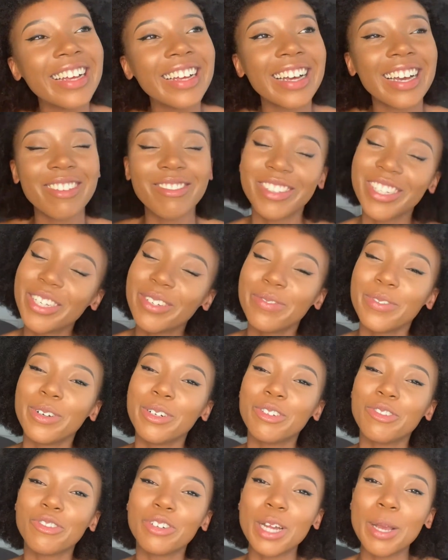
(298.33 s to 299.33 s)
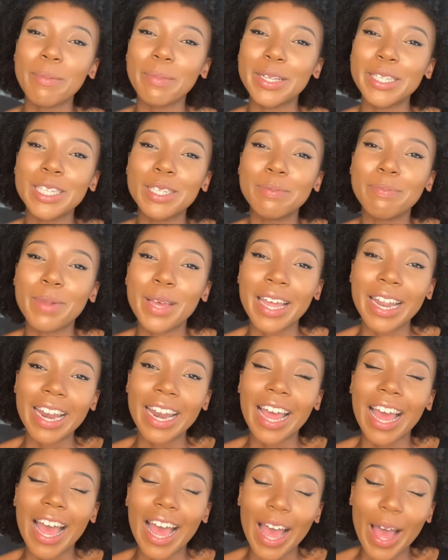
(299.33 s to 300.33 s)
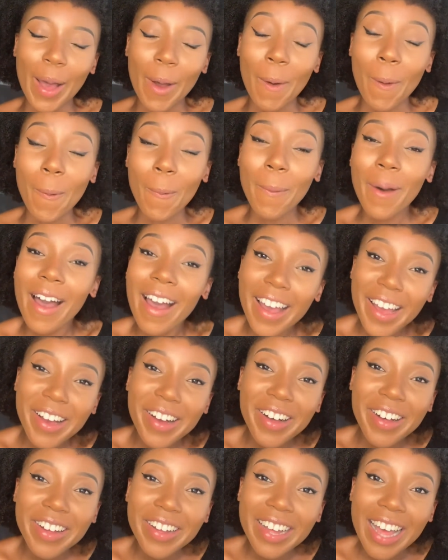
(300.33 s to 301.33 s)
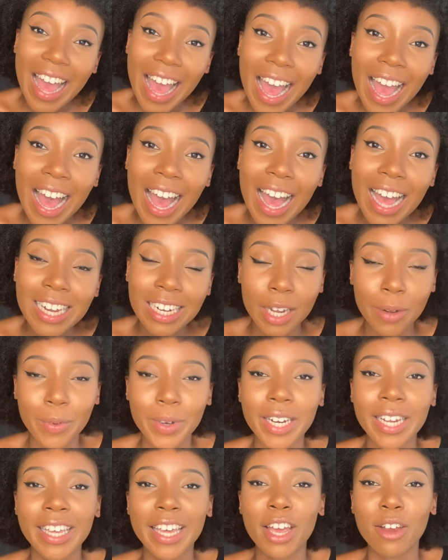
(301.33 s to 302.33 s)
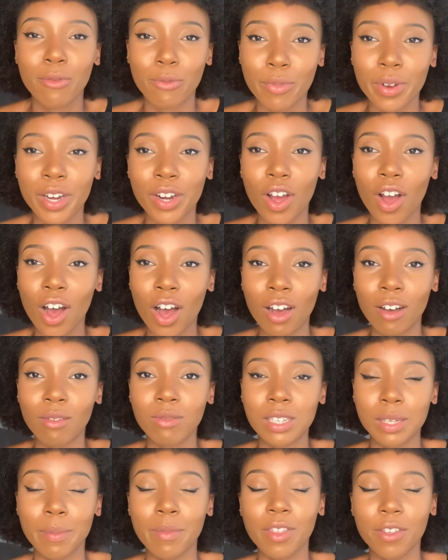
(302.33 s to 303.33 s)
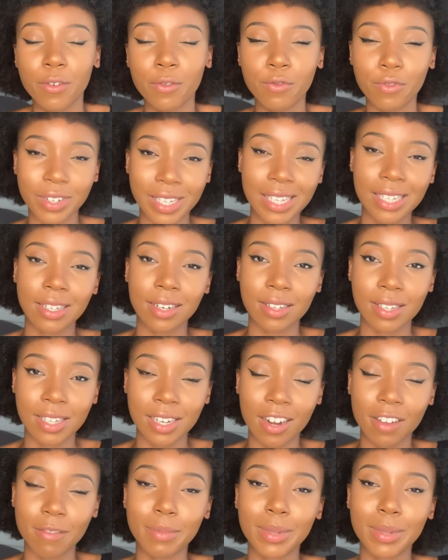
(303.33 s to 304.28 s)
I'm due for a trim. It's been a while, and I want to get rid of some of the frizziness that I've